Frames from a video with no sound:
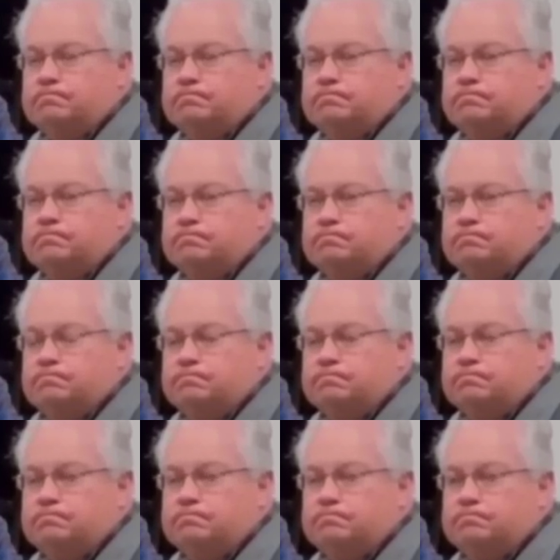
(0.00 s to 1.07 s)

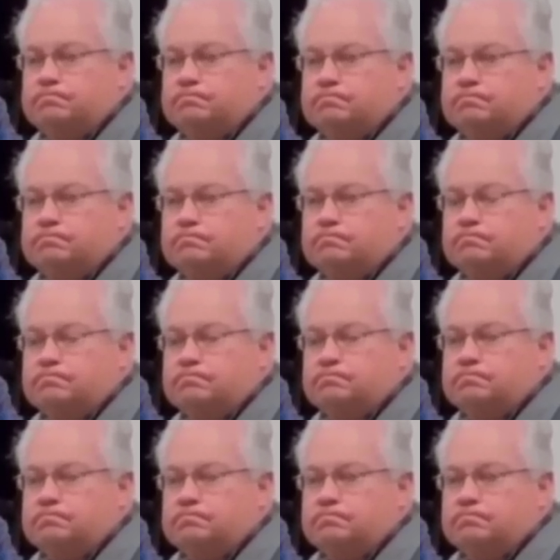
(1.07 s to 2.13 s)

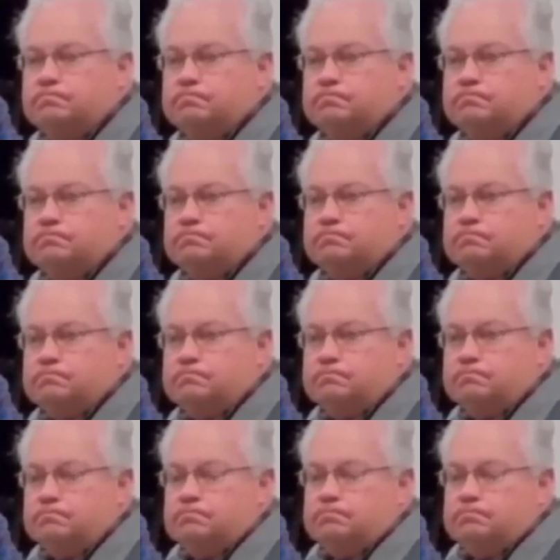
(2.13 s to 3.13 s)
No words are spoken by the person on screen.